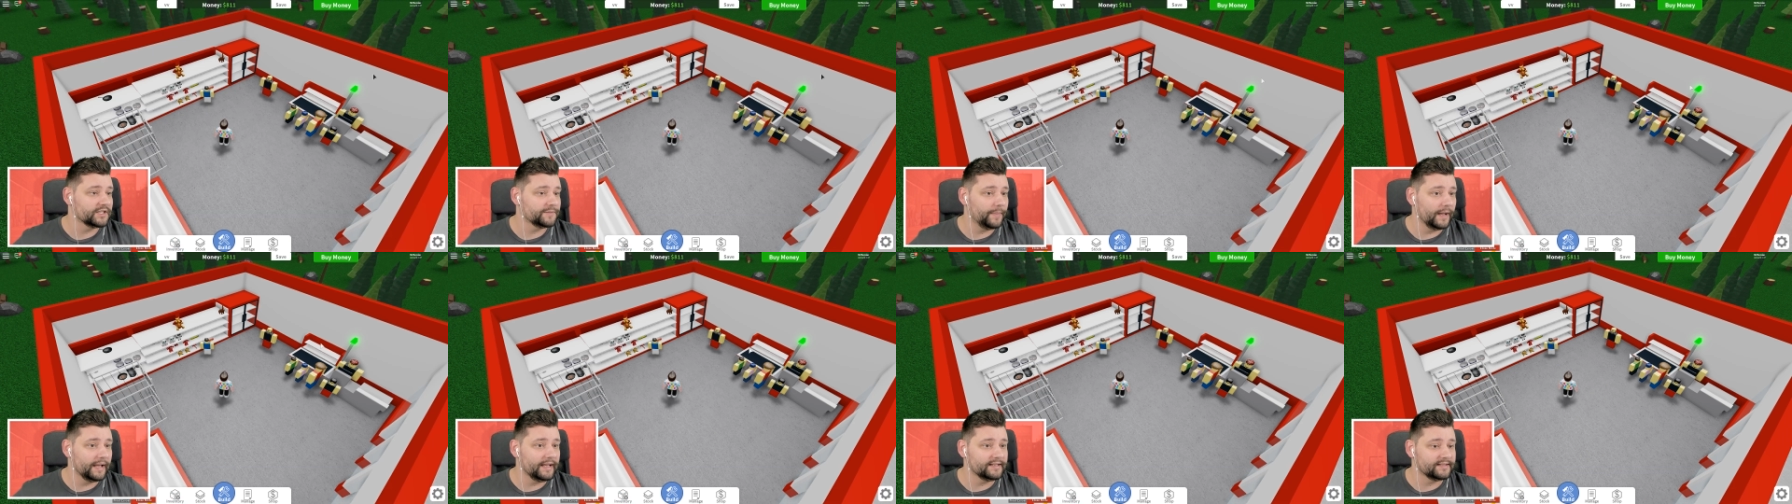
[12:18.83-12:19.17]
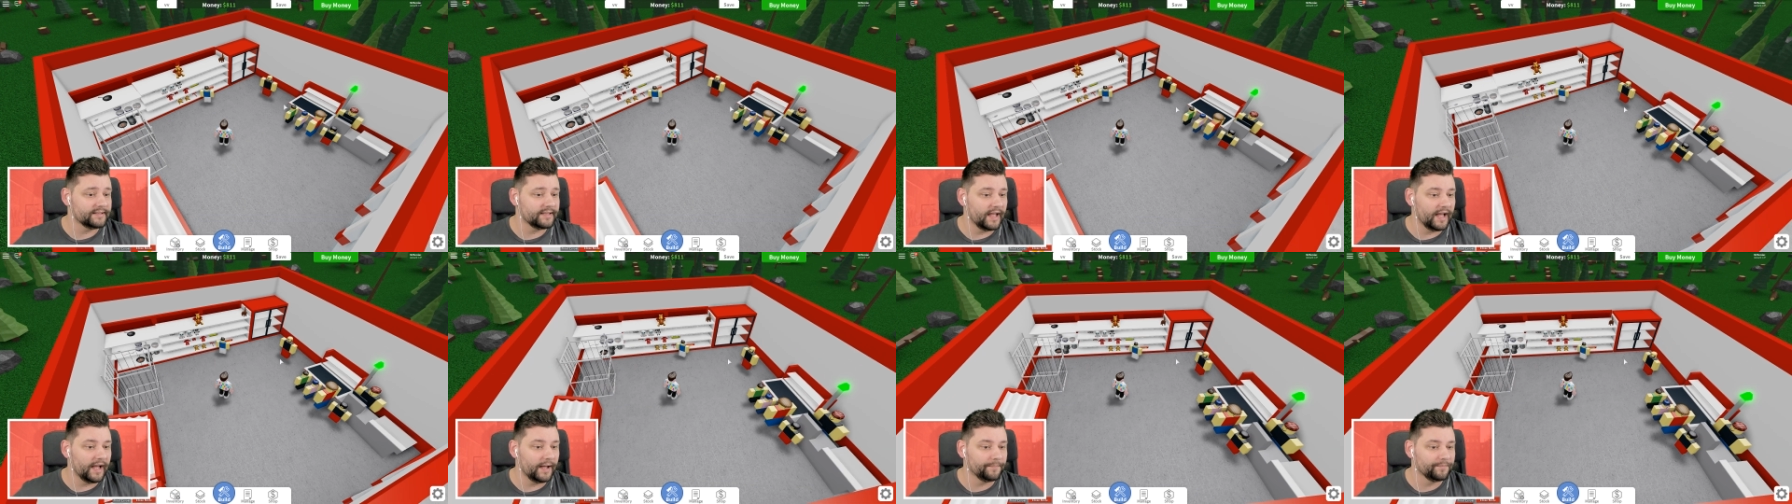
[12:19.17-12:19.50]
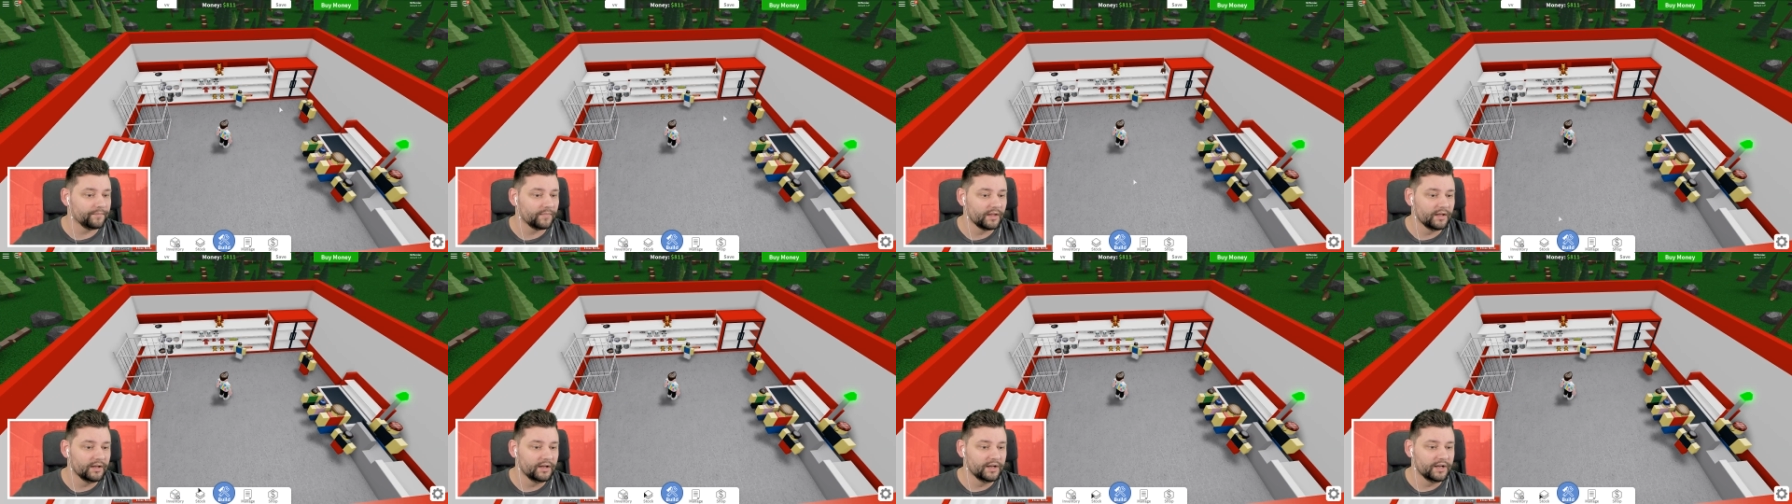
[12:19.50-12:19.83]
space there.
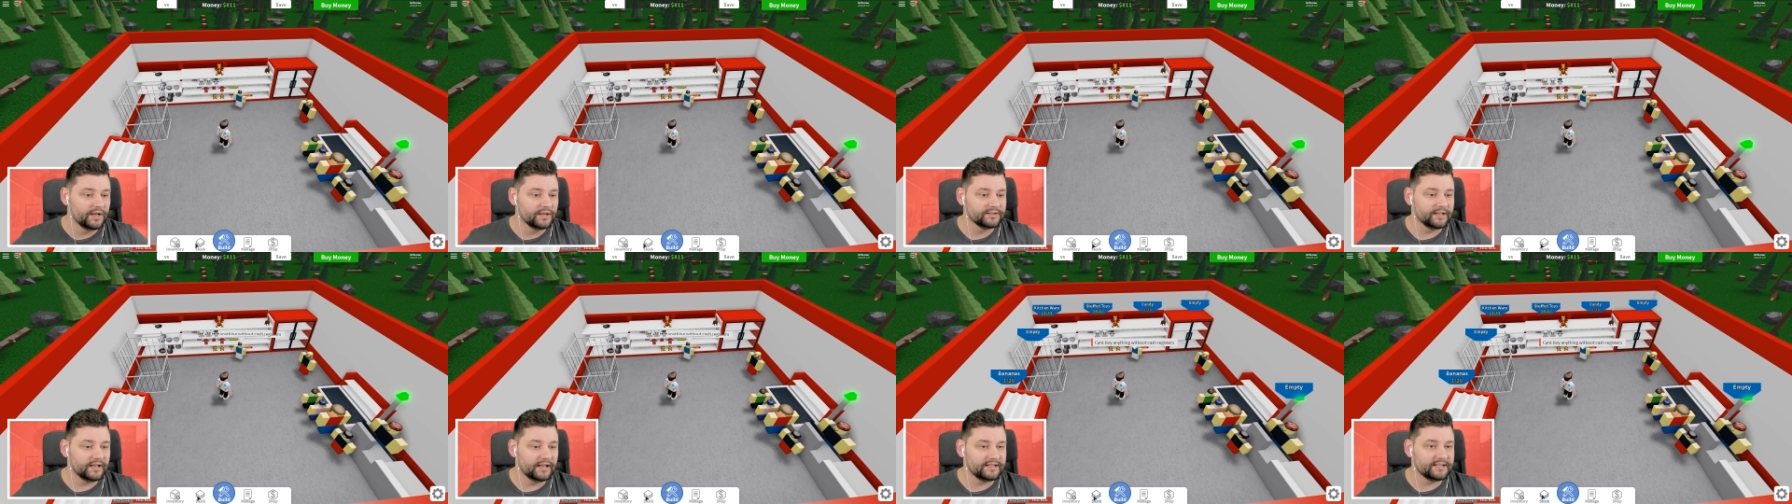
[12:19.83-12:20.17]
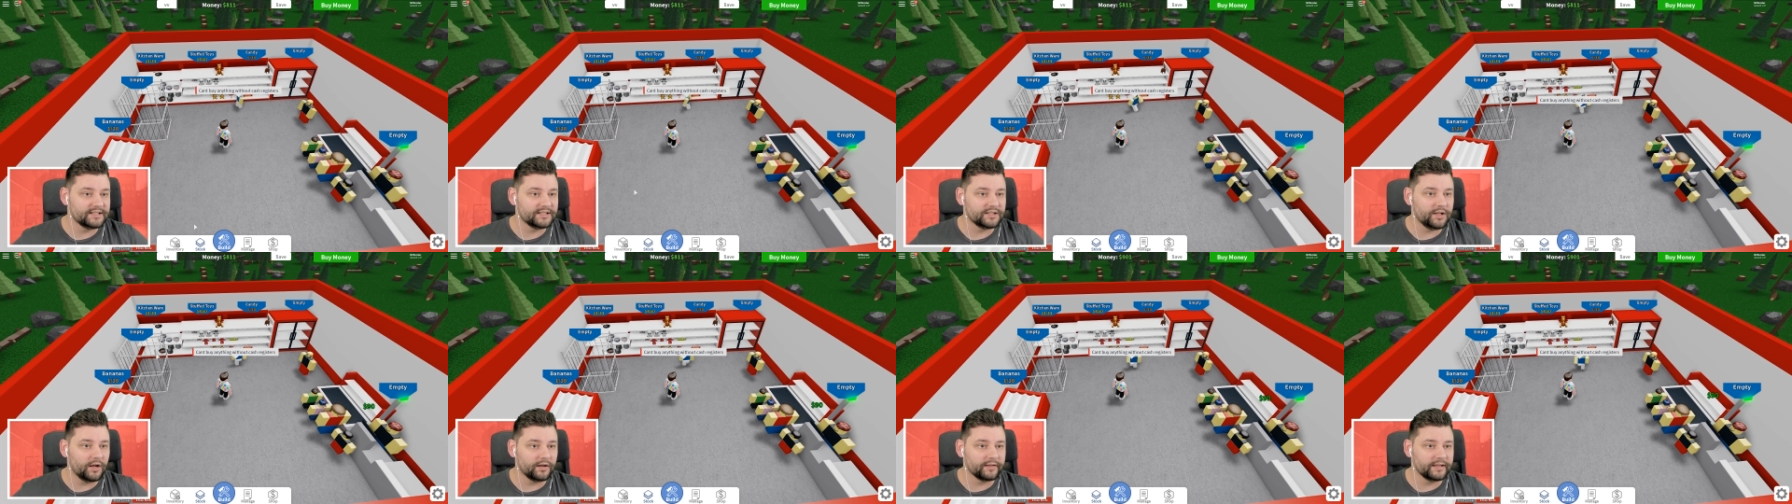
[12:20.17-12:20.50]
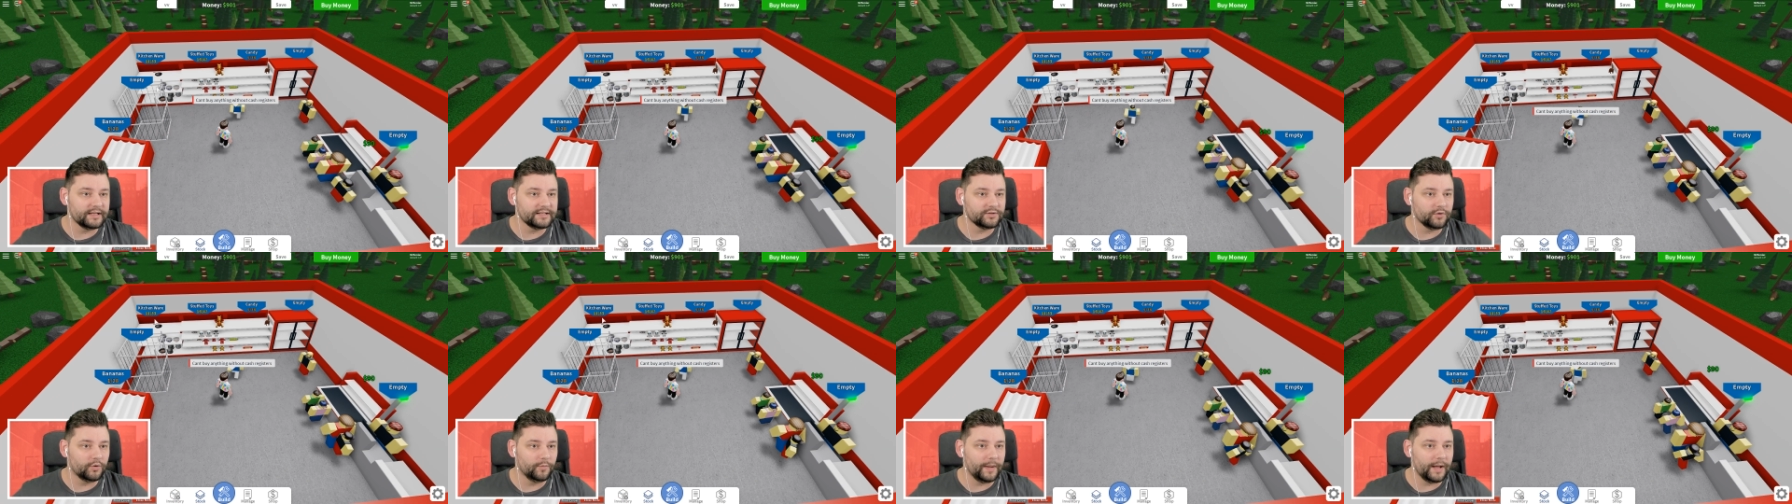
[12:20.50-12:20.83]
So let's stock
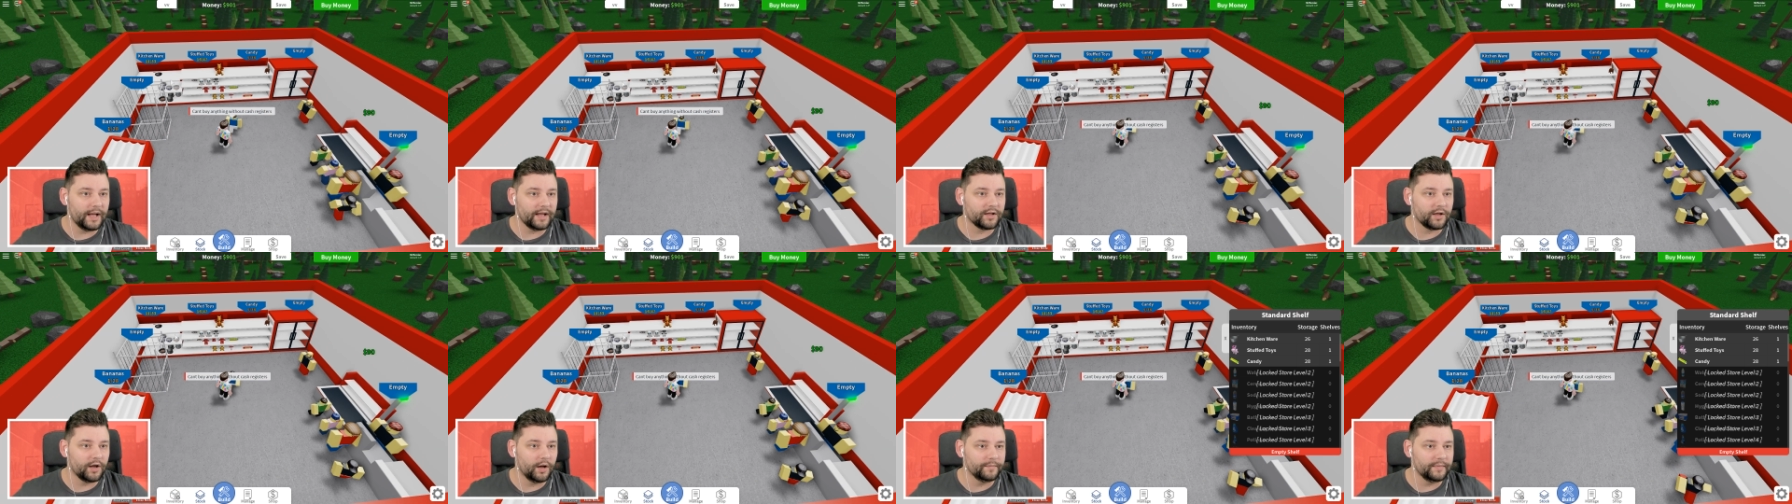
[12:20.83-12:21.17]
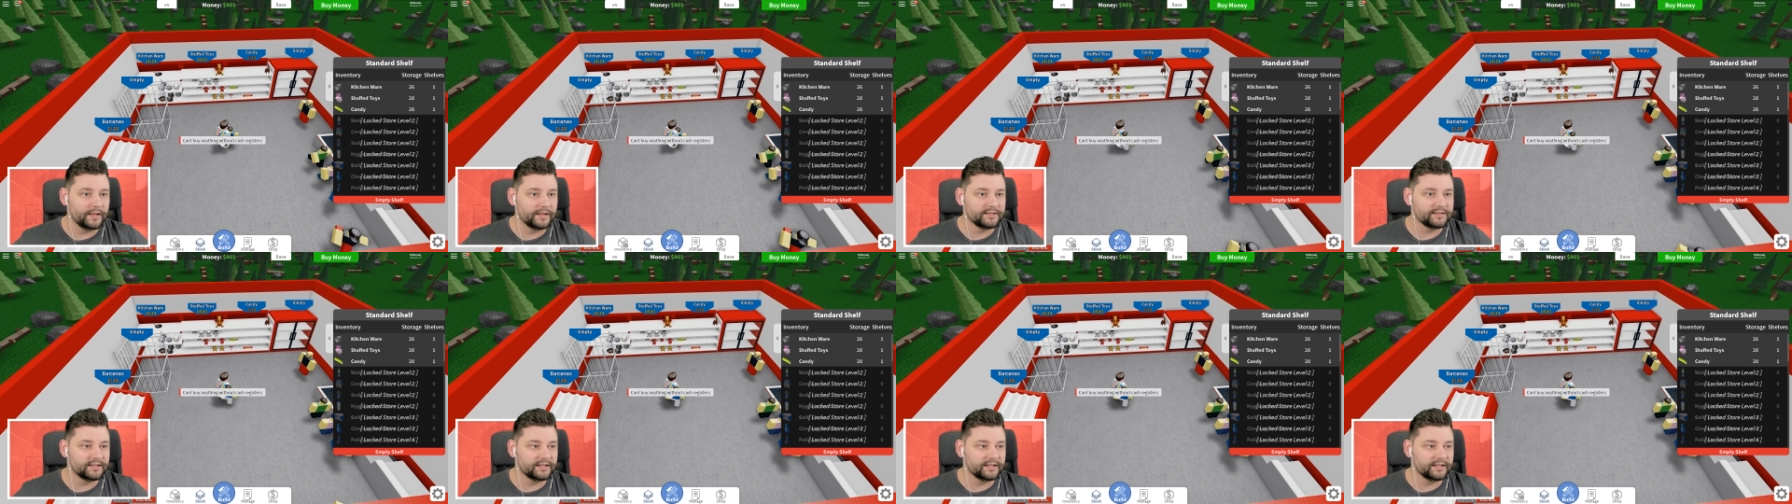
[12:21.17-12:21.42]
this all back up then.